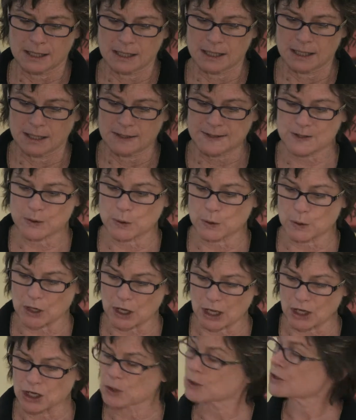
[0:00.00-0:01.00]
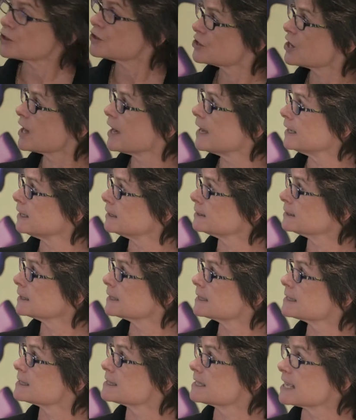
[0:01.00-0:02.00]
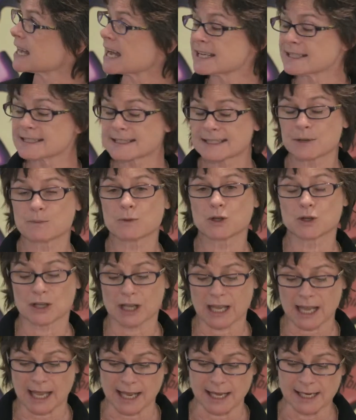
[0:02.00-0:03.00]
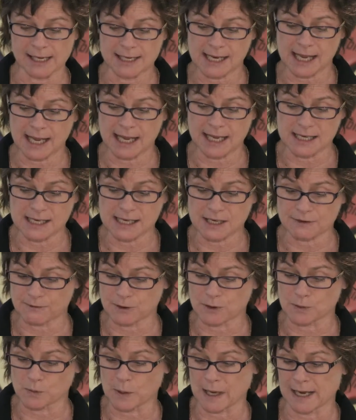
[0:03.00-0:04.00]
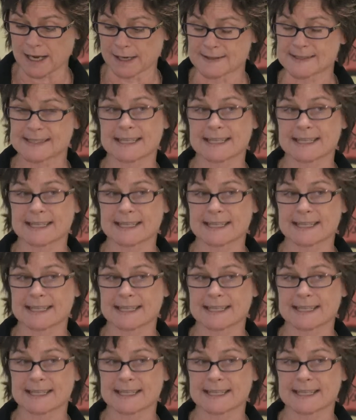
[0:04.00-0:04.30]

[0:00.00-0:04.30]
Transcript: So your child does communicate in different ways.